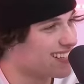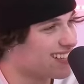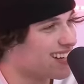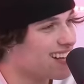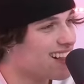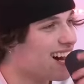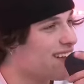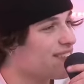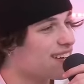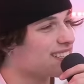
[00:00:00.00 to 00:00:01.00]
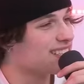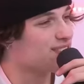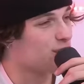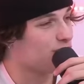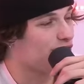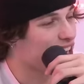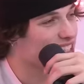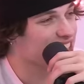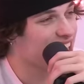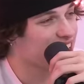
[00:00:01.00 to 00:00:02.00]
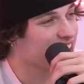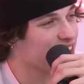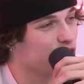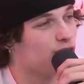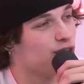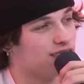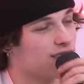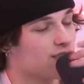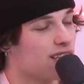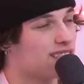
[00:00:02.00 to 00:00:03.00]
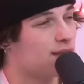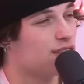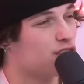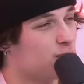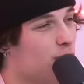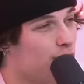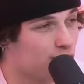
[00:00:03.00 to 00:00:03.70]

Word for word: Yeah, like I feel like it's either Frankenstein or no, it's either like something small.